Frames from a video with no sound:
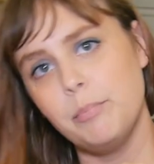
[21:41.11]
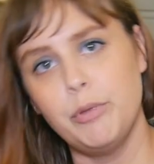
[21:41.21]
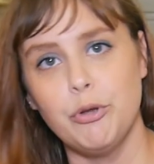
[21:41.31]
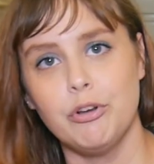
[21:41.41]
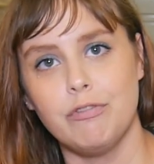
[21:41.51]

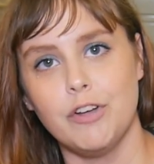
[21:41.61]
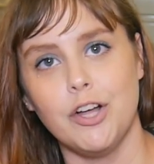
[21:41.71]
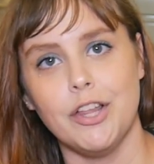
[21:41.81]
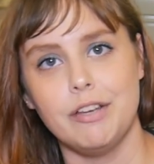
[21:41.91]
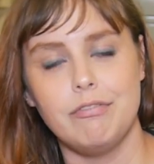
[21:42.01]

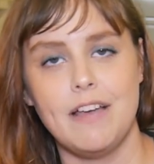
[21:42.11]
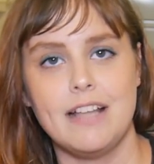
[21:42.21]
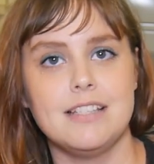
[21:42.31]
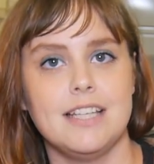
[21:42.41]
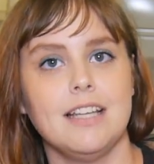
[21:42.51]
beautiful and
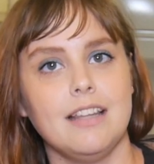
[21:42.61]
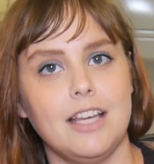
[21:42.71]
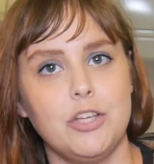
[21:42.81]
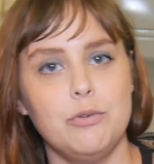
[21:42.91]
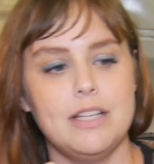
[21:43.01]
fancy and
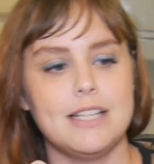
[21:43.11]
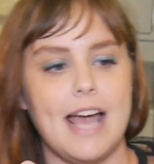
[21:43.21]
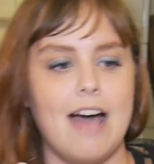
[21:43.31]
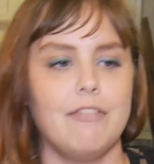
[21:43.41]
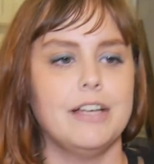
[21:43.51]
like you need to
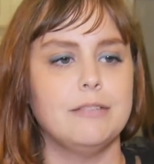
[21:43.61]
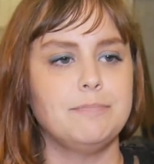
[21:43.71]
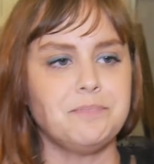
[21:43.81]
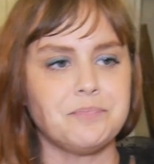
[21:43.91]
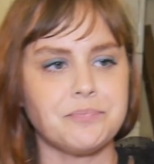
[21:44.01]
have it.